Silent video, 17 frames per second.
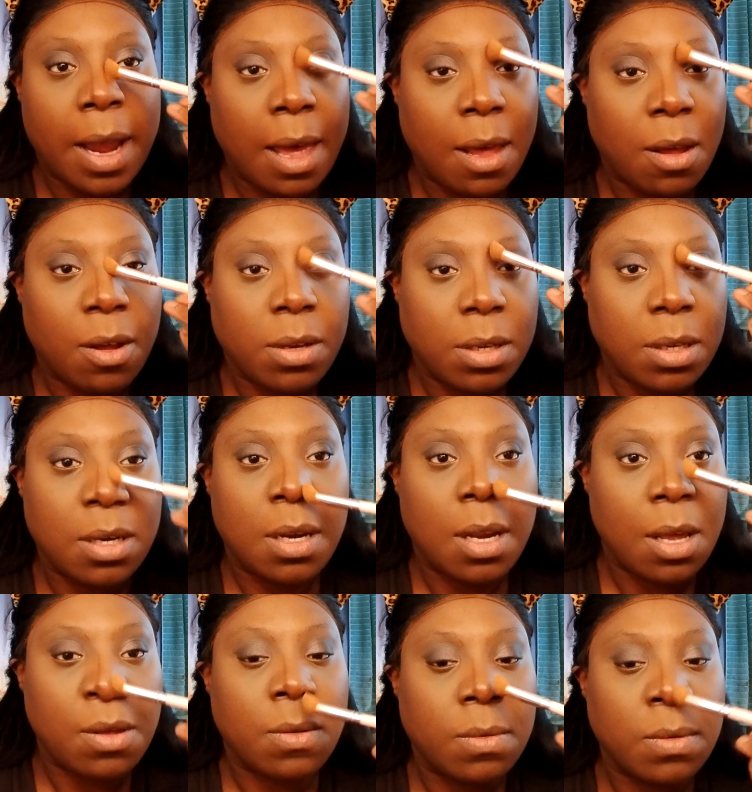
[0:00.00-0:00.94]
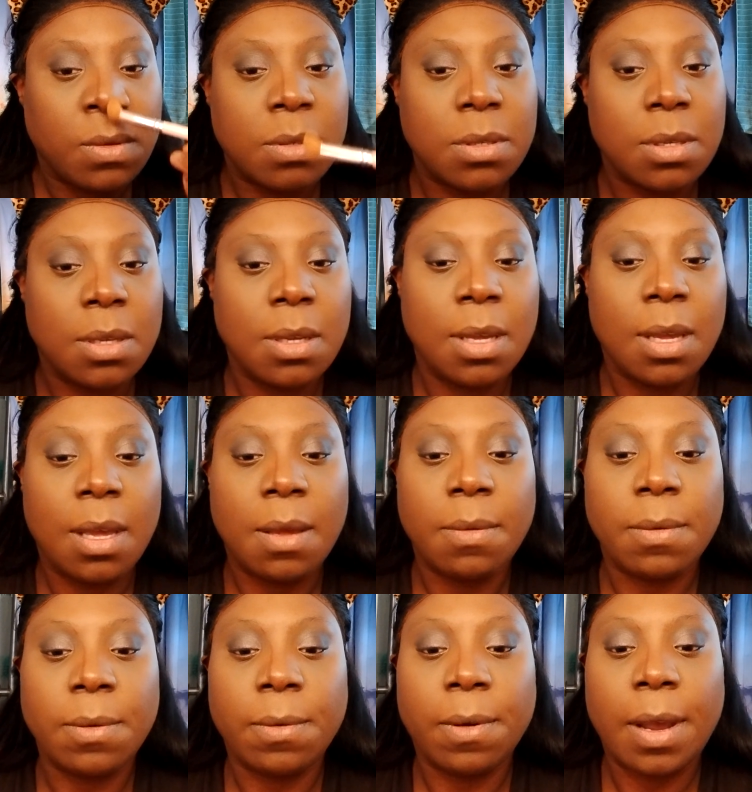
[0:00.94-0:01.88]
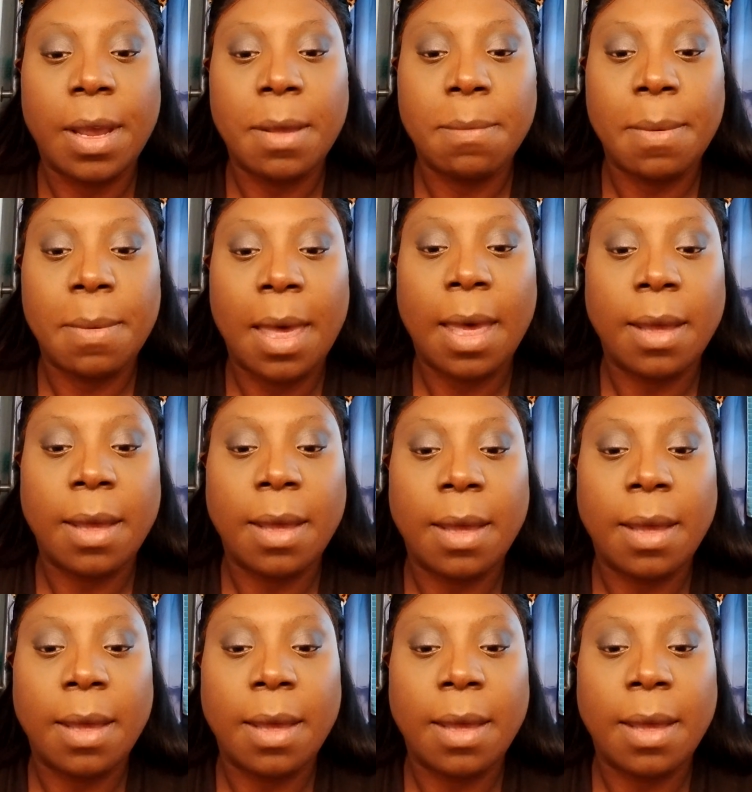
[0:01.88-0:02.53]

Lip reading: out on the nose. Right back.